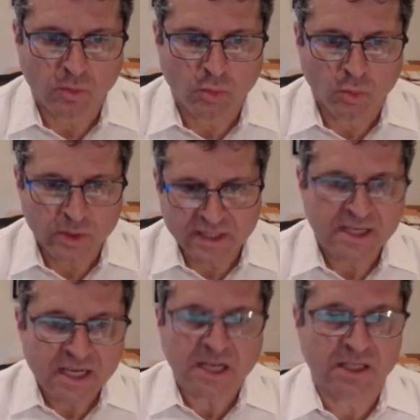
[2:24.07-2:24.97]
we
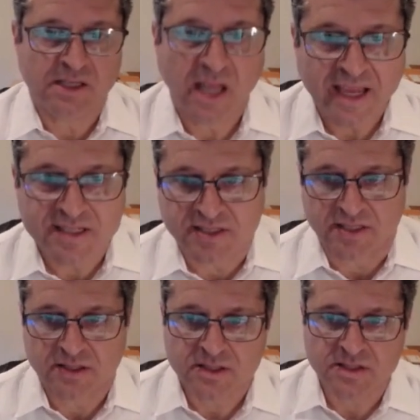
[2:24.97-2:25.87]
need a
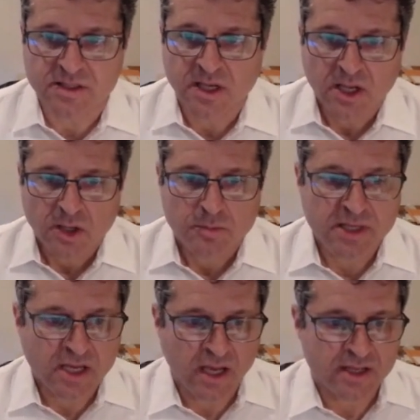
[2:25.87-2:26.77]
license
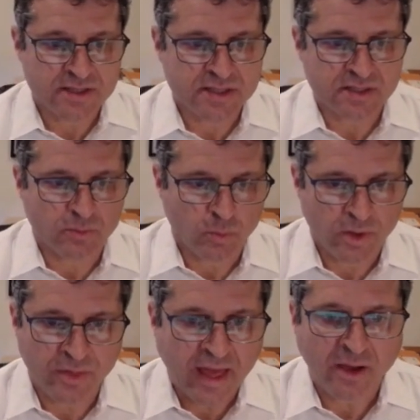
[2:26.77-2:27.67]
because
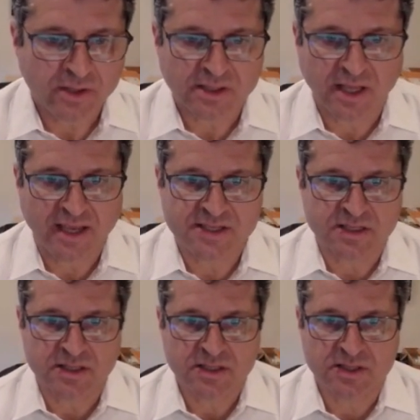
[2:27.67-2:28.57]
without a
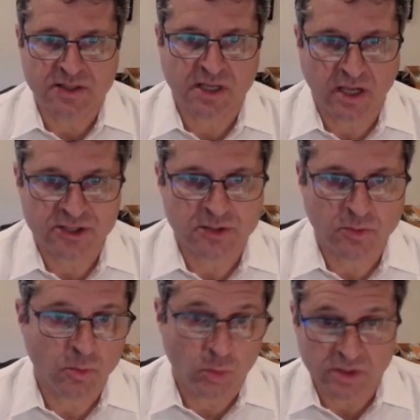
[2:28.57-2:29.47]
license, the
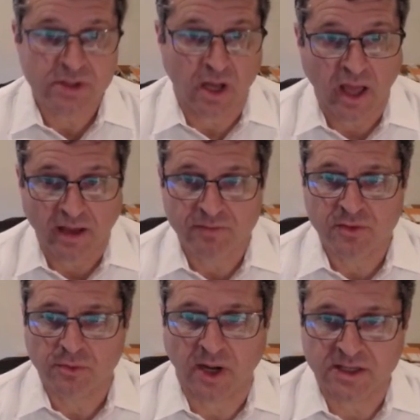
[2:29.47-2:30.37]
customer wouldn't have
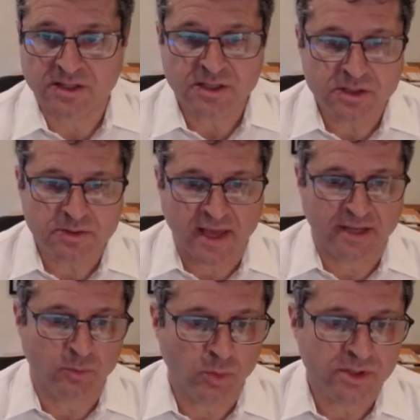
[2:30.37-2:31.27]
the right to do that.
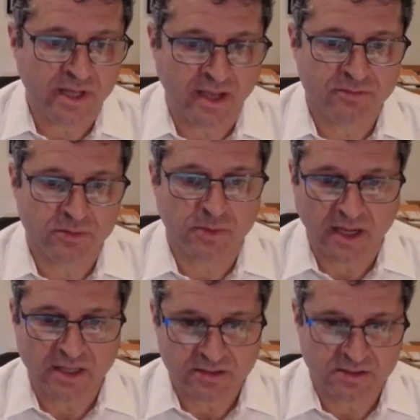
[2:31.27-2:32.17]
It wouldn't have the
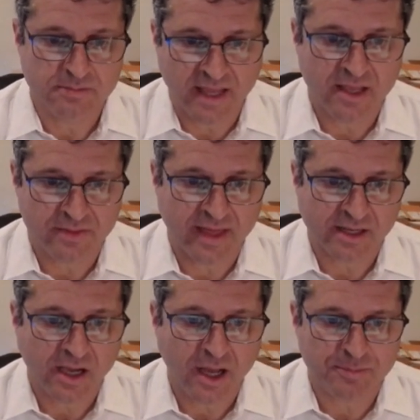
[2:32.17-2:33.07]
right to make
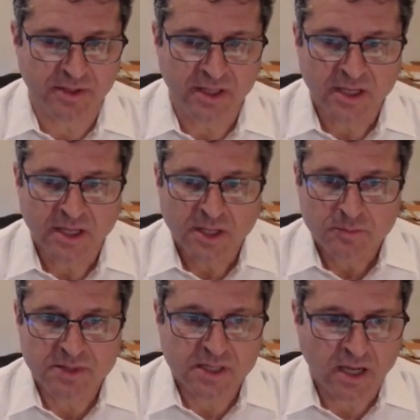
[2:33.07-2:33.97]
that copy
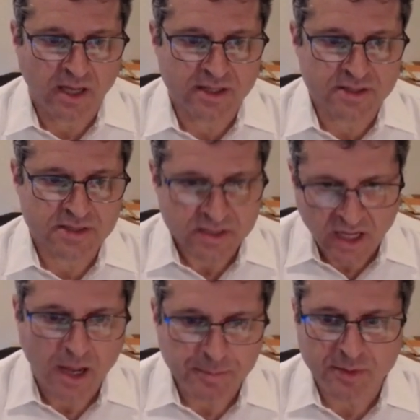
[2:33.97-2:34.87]
because
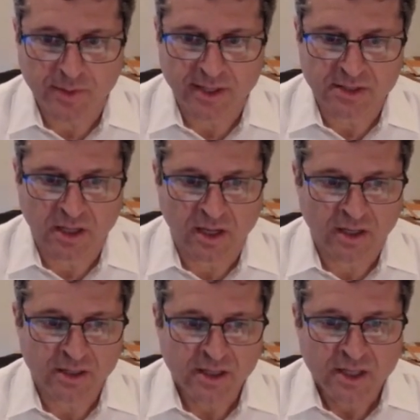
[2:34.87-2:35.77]
copyright
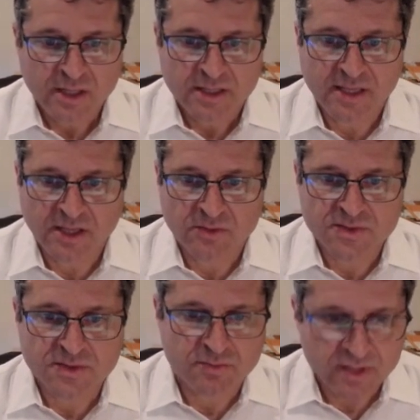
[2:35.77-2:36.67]
law
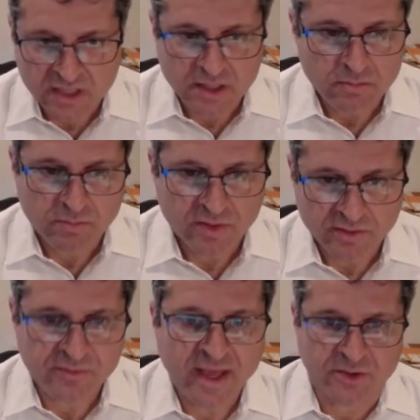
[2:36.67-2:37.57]
gives the
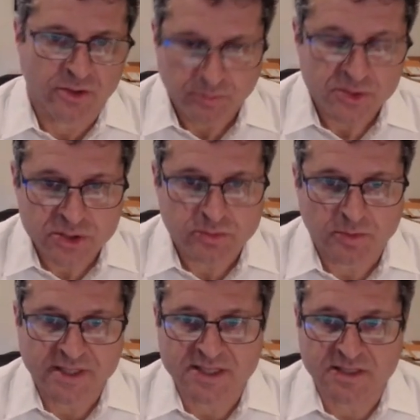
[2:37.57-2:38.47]
vendor,
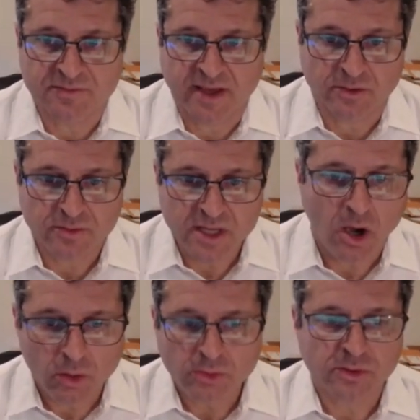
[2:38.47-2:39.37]
presumably it's the vendor, the
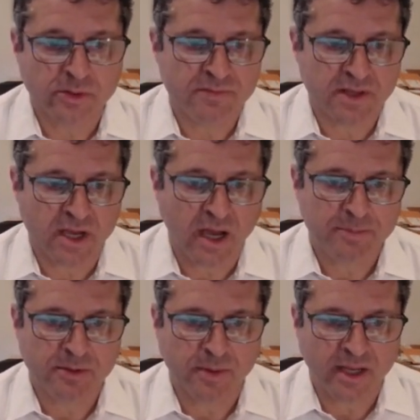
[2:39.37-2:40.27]
owner of the
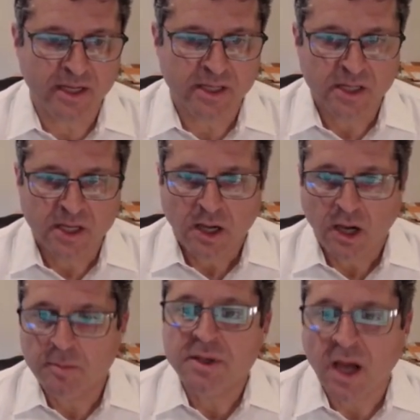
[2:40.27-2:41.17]
copyright,
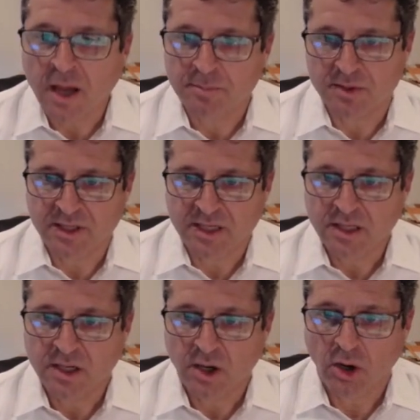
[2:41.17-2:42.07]
a
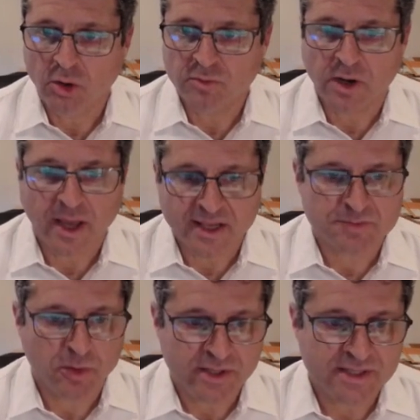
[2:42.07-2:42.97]
monopoly over
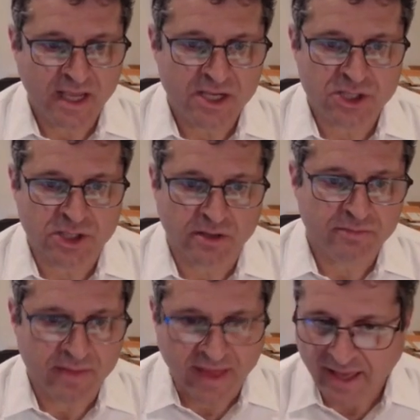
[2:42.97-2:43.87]
exploitation
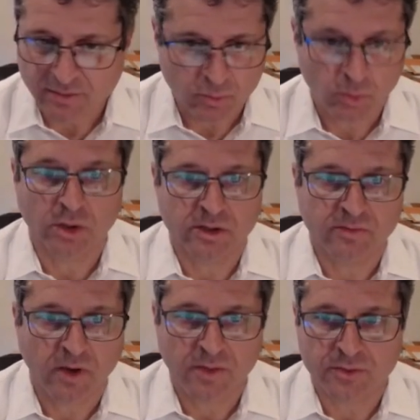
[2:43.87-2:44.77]
of that work
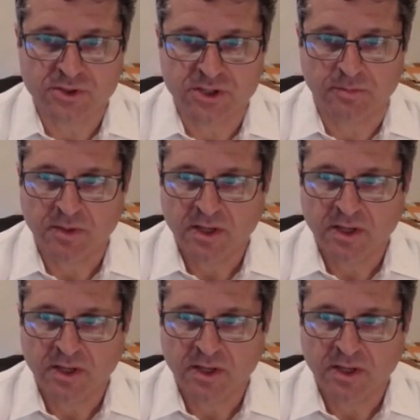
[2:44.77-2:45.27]
of authorship.